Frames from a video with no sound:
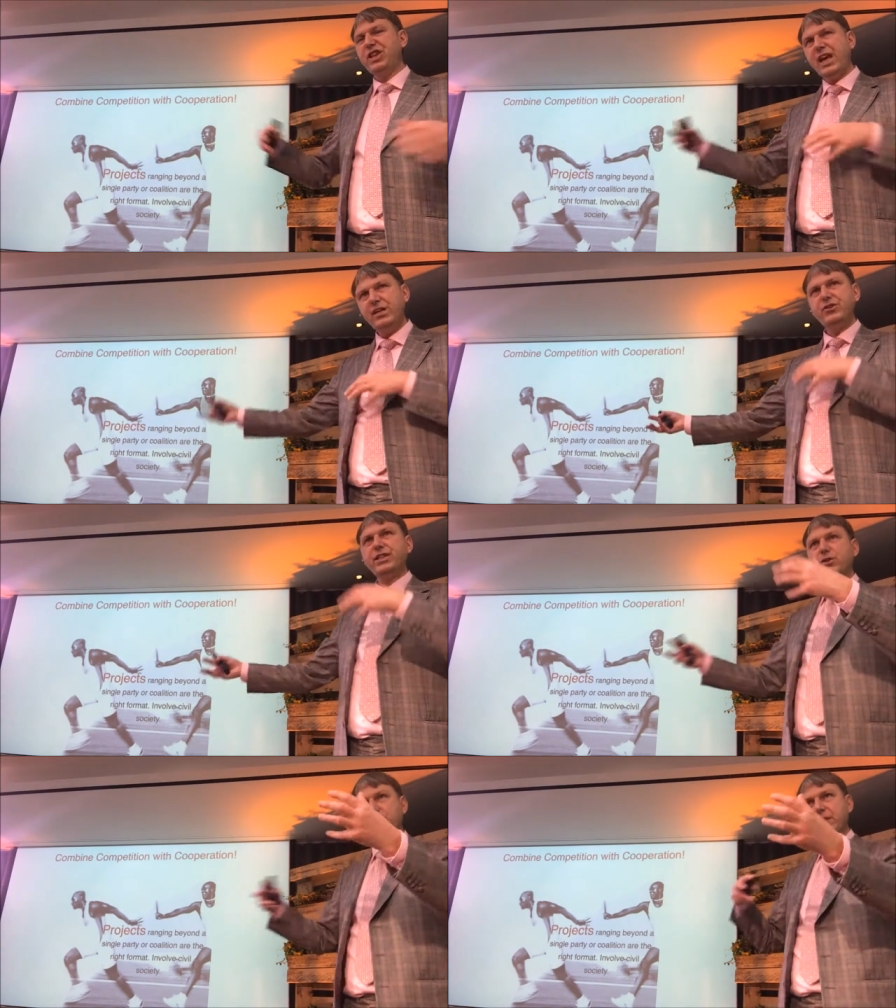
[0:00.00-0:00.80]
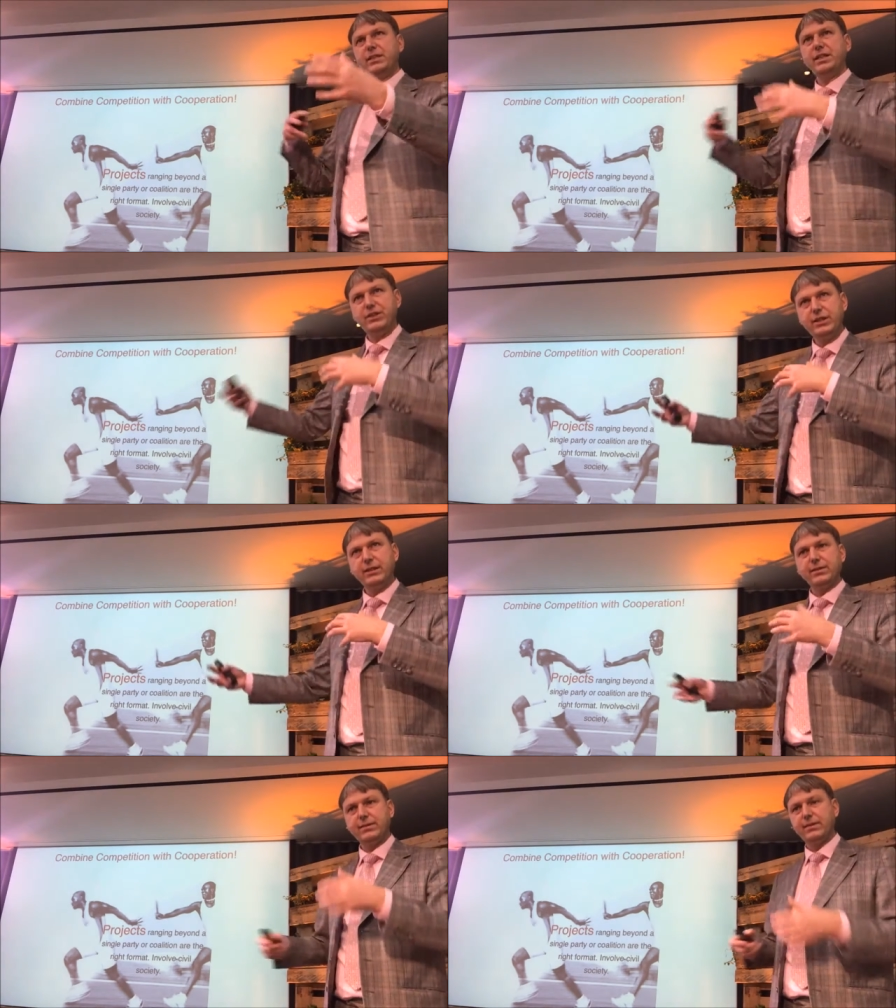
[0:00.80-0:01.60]
changing
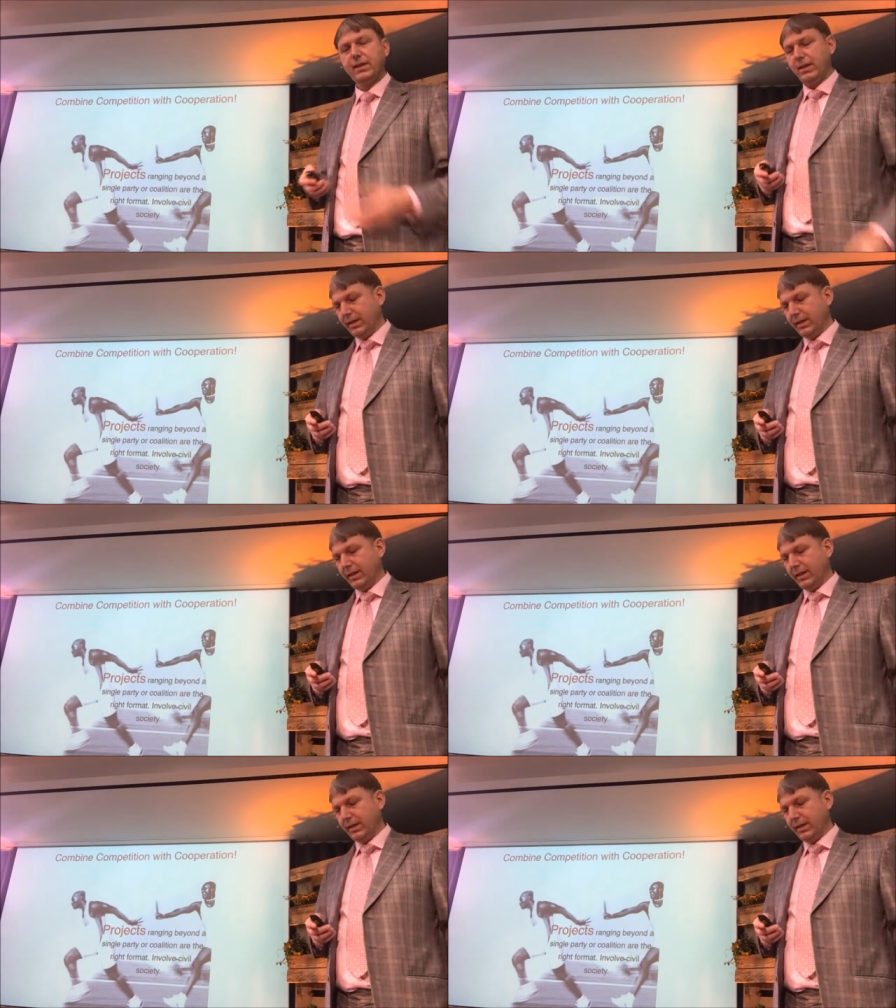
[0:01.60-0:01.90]
coalitions,